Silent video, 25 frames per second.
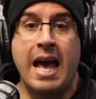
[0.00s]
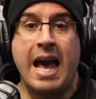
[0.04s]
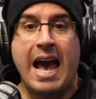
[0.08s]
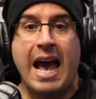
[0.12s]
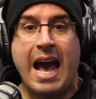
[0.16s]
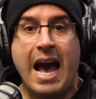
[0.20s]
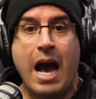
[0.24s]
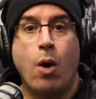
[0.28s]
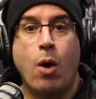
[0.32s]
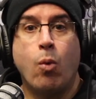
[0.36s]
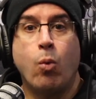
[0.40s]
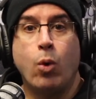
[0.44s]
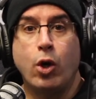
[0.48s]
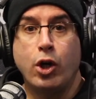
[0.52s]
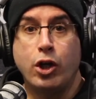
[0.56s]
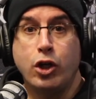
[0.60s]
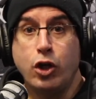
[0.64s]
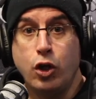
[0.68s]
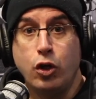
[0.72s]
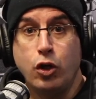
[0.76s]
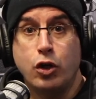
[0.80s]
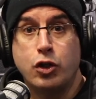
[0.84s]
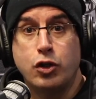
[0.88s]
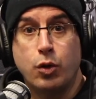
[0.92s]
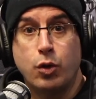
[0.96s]
How were
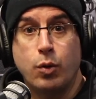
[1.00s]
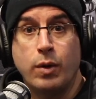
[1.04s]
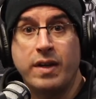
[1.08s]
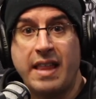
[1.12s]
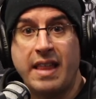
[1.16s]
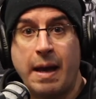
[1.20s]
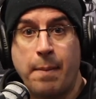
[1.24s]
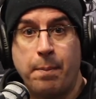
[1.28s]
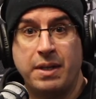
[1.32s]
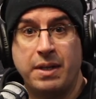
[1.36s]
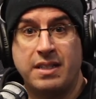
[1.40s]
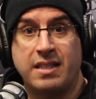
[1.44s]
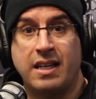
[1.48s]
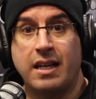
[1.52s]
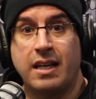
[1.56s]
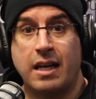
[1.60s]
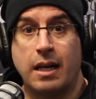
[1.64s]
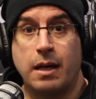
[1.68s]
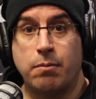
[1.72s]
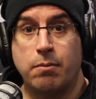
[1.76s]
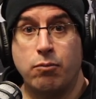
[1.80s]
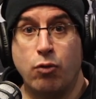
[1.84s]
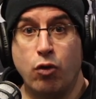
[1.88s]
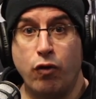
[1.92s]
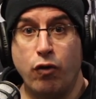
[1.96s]
you doing that
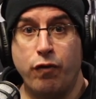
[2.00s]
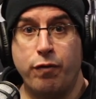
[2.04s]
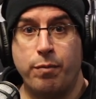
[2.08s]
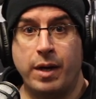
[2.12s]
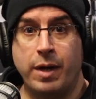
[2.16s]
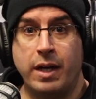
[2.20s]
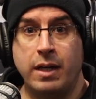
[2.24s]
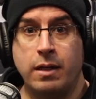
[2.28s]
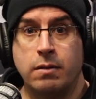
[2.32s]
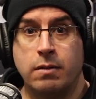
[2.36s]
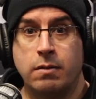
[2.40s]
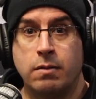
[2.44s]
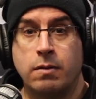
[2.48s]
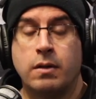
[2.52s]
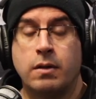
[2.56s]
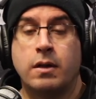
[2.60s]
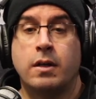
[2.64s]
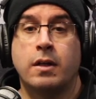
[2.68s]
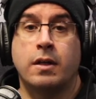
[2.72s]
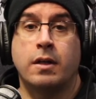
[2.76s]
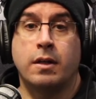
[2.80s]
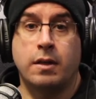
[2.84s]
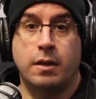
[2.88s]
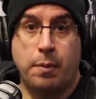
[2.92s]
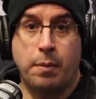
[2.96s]
particular movement
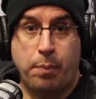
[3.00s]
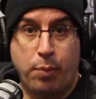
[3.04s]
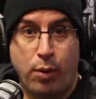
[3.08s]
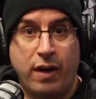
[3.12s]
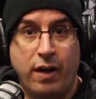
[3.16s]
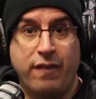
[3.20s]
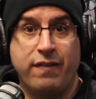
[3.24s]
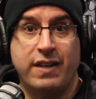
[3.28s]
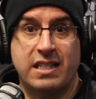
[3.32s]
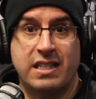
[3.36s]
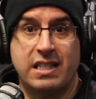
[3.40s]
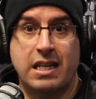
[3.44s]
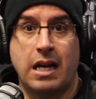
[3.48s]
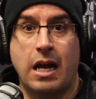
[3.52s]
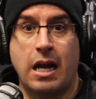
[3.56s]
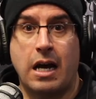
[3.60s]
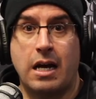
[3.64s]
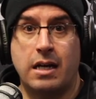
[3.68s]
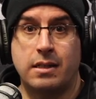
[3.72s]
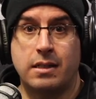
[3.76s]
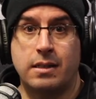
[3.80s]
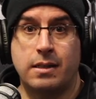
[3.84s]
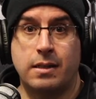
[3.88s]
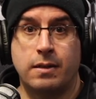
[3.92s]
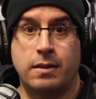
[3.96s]
the previous
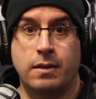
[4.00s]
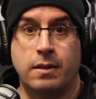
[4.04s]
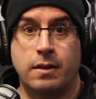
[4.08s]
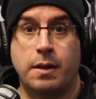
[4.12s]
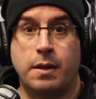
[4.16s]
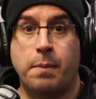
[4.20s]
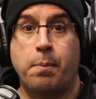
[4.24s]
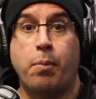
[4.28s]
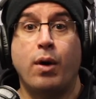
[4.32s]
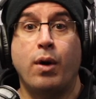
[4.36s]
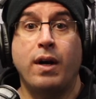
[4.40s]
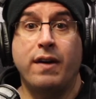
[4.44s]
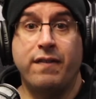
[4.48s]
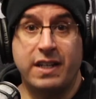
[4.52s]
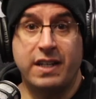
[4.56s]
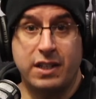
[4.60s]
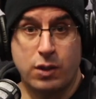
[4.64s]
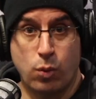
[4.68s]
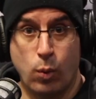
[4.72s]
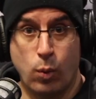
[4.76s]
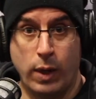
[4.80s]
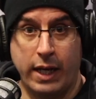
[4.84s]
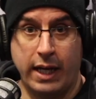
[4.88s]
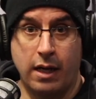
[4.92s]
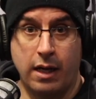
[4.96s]
class, the
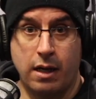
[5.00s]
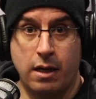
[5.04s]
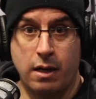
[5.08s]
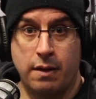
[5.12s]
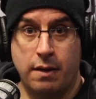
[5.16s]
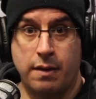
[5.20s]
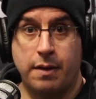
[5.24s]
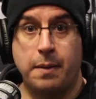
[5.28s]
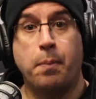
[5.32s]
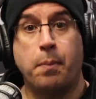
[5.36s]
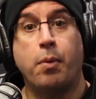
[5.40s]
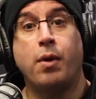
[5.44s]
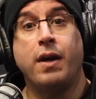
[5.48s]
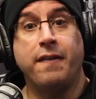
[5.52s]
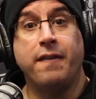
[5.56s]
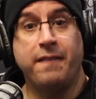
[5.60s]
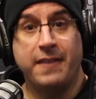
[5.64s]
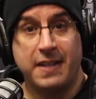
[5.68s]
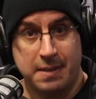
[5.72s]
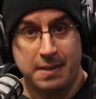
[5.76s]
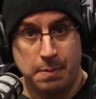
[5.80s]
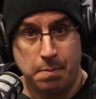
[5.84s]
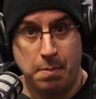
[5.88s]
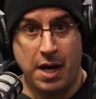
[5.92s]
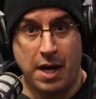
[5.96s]
previous week, the
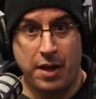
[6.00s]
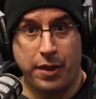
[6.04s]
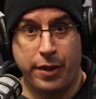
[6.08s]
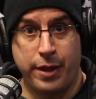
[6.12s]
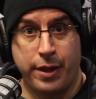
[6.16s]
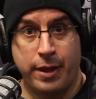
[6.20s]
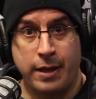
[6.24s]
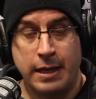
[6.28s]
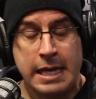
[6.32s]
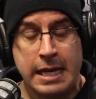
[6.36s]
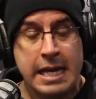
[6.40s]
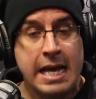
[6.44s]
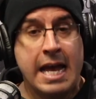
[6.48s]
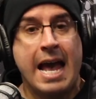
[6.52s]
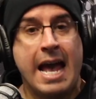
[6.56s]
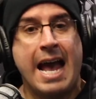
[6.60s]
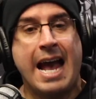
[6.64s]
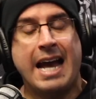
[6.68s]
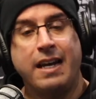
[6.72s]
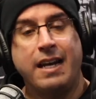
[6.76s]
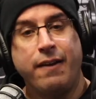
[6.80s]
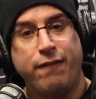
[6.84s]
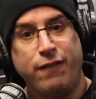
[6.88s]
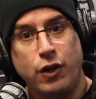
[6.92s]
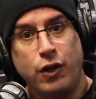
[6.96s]
previous month?
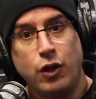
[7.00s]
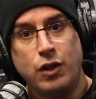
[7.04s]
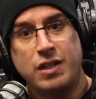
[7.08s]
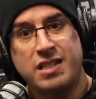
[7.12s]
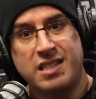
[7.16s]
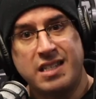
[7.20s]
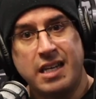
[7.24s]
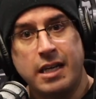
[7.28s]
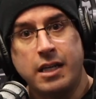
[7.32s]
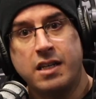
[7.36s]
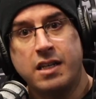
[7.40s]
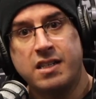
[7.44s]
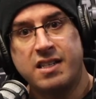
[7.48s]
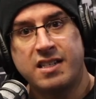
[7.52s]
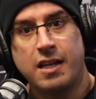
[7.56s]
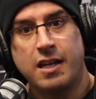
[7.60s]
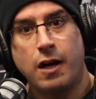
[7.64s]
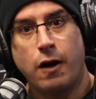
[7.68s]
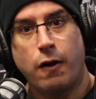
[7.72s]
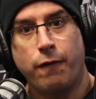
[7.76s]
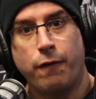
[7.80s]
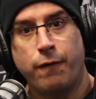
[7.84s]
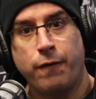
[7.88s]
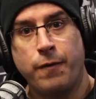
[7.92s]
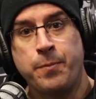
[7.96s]
And if you see
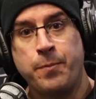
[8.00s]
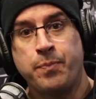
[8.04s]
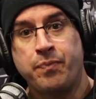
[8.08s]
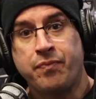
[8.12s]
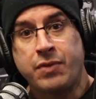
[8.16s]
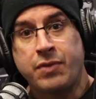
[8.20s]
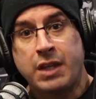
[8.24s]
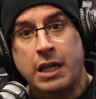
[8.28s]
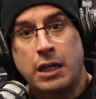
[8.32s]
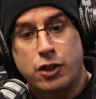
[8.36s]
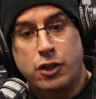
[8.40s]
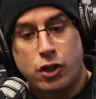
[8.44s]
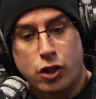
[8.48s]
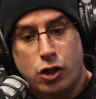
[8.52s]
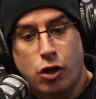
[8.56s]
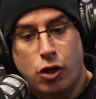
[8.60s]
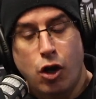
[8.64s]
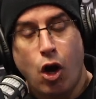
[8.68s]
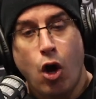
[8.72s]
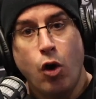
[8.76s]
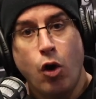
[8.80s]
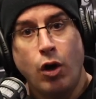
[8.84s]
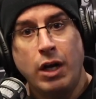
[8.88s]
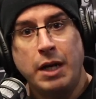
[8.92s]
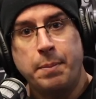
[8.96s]
yourself
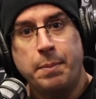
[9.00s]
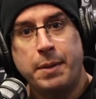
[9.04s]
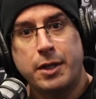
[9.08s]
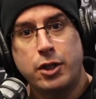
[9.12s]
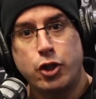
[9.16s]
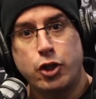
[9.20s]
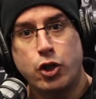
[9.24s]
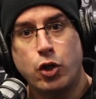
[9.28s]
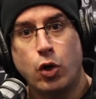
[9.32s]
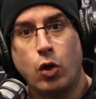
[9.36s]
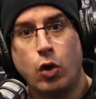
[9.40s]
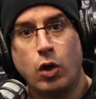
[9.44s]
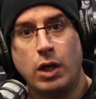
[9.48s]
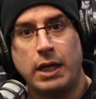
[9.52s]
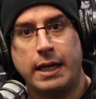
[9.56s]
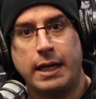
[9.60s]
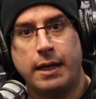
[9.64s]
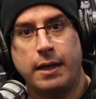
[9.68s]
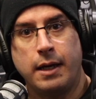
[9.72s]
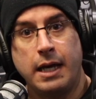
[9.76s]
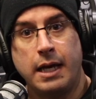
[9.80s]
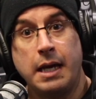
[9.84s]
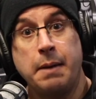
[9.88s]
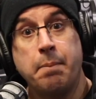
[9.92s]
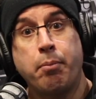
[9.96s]
slowly but
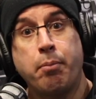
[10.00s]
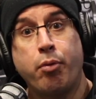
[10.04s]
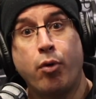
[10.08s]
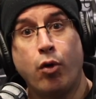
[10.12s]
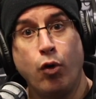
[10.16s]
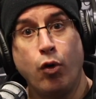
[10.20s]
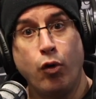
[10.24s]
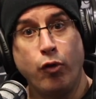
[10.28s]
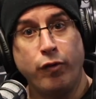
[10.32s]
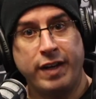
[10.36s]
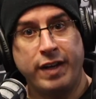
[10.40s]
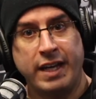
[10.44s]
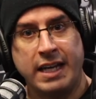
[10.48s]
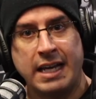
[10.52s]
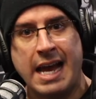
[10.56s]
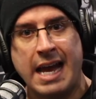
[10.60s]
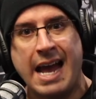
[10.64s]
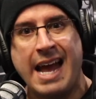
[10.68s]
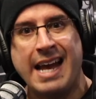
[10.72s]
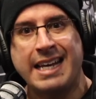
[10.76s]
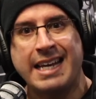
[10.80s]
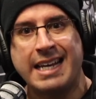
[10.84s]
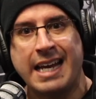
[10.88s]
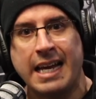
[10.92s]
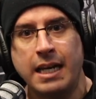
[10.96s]
surely improving
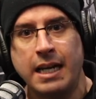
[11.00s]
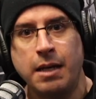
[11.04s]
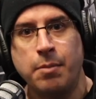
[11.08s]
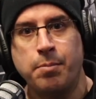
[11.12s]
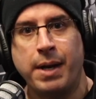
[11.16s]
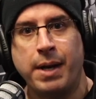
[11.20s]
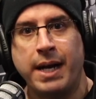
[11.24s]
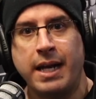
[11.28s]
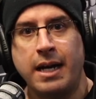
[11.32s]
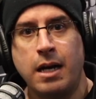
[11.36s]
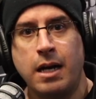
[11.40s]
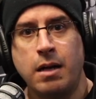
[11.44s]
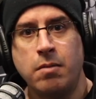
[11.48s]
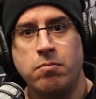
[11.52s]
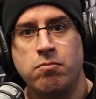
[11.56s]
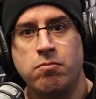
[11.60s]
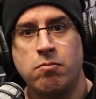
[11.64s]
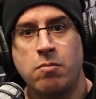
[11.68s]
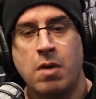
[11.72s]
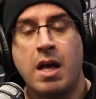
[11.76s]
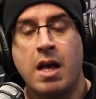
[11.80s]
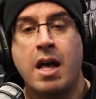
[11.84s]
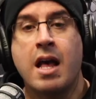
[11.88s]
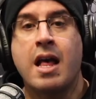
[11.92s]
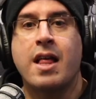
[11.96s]
and getting better,
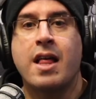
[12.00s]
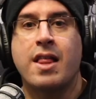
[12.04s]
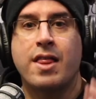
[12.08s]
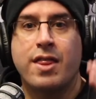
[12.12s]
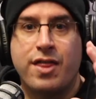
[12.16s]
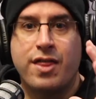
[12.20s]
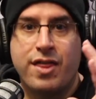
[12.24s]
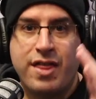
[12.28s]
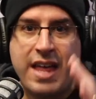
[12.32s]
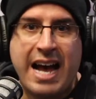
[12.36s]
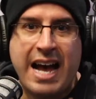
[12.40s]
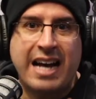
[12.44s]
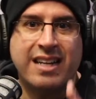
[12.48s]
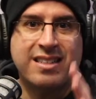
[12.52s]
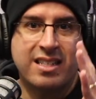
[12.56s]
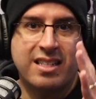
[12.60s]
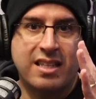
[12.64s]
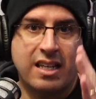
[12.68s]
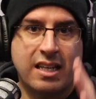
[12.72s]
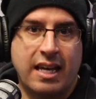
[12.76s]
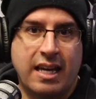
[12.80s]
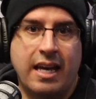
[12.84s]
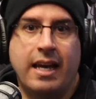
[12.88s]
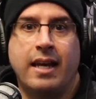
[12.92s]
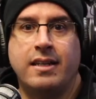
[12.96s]
that's
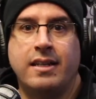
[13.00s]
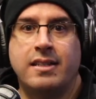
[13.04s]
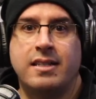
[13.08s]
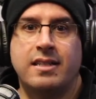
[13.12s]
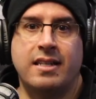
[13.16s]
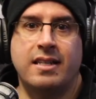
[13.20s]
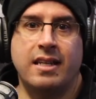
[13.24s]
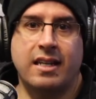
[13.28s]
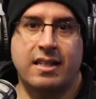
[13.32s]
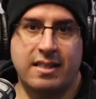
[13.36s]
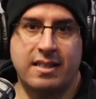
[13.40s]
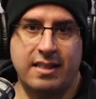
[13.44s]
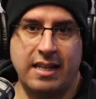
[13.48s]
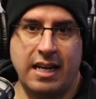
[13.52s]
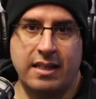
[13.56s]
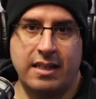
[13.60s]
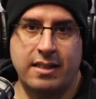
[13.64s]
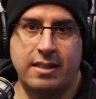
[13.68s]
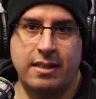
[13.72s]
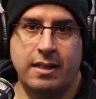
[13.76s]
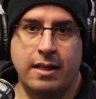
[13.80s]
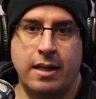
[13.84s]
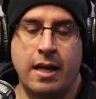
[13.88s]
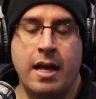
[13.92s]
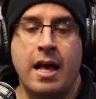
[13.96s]
the key to
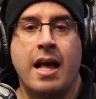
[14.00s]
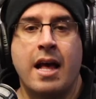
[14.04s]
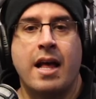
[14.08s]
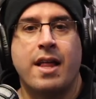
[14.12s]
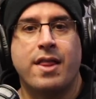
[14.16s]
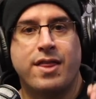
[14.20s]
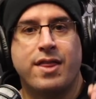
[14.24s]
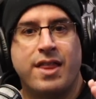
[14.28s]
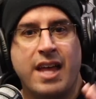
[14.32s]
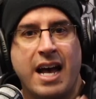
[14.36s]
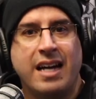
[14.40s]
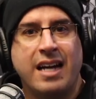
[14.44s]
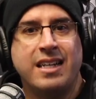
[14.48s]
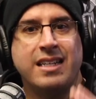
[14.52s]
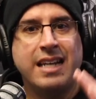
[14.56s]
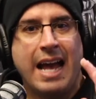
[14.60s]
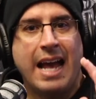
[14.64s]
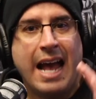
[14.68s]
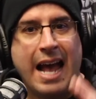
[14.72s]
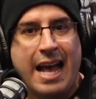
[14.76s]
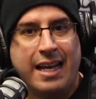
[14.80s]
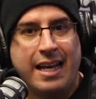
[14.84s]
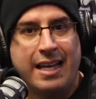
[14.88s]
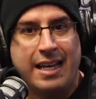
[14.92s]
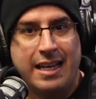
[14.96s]
success.
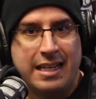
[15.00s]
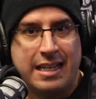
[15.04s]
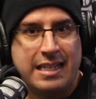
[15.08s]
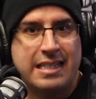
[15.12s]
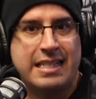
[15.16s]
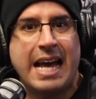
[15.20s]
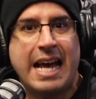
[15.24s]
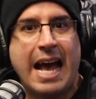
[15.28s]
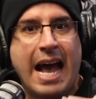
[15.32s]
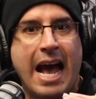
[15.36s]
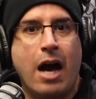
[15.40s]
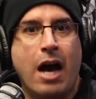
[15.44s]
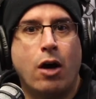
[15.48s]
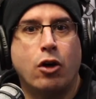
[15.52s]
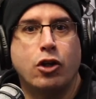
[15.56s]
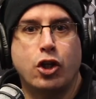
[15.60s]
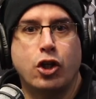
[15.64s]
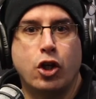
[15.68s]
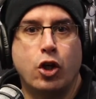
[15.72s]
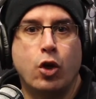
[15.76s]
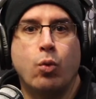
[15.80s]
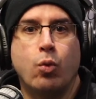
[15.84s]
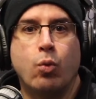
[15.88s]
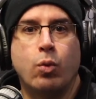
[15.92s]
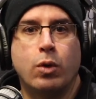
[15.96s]
That is how
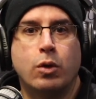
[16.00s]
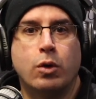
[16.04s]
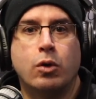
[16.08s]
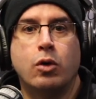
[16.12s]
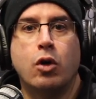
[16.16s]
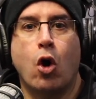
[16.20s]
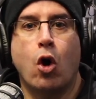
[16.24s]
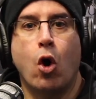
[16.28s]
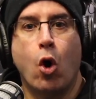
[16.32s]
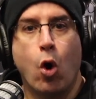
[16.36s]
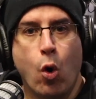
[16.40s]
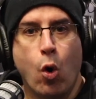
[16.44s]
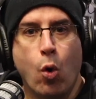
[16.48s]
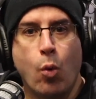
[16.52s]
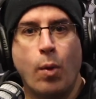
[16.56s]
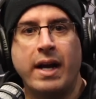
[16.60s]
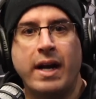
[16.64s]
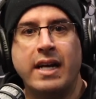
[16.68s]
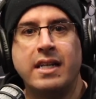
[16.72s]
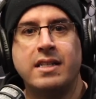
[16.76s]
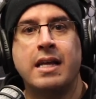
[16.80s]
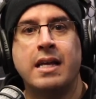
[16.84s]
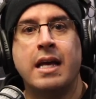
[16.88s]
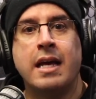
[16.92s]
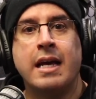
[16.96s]
you will
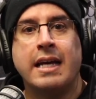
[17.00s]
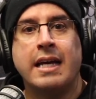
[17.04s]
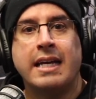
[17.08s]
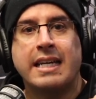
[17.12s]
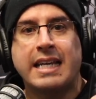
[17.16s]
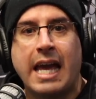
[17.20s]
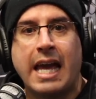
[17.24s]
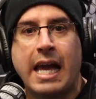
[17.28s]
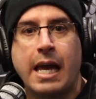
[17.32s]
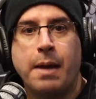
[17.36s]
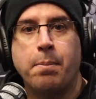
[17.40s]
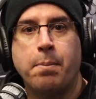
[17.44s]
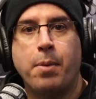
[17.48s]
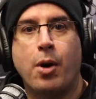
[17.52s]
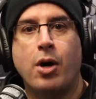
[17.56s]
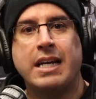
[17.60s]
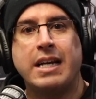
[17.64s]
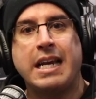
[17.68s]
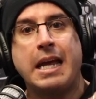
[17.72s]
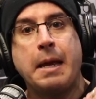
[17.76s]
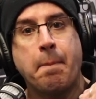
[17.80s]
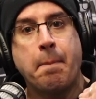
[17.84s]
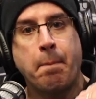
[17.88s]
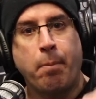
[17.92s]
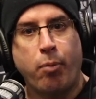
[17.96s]
always keep on
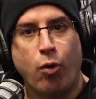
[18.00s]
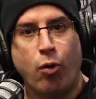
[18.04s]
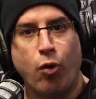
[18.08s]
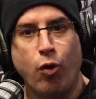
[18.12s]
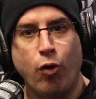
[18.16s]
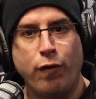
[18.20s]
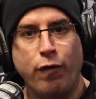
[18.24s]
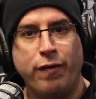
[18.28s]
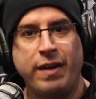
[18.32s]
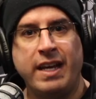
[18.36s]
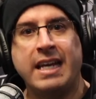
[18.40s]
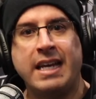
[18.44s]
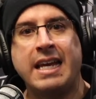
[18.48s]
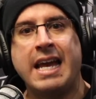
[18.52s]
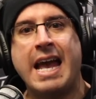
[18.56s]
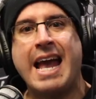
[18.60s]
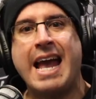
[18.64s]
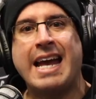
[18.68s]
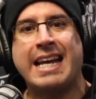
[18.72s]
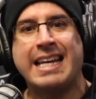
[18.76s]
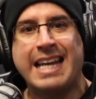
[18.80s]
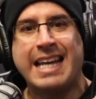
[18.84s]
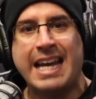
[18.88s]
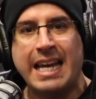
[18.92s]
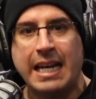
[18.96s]
improving
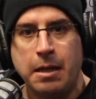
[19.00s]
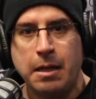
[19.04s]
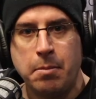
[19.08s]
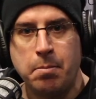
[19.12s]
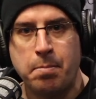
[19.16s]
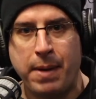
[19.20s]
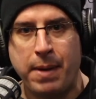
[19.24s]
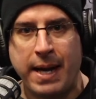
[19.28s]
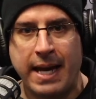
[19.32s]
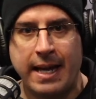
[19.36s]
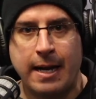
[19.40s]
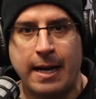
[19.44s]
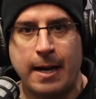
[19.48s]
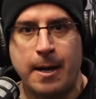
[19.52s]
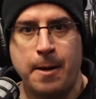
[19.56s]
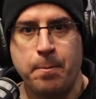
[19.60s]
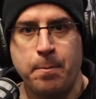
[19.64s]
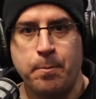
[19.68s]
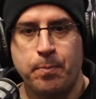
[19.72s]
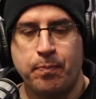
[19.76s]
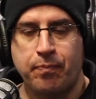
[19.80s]
and getting better